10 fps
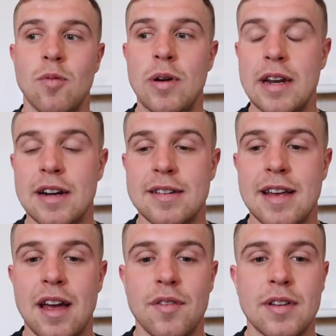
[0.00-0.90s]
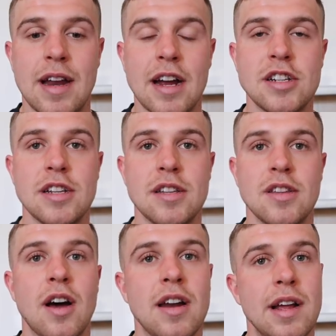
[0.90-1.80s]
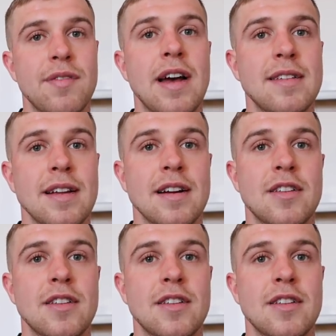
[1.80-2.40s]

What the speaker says: within ourselves and actually not investing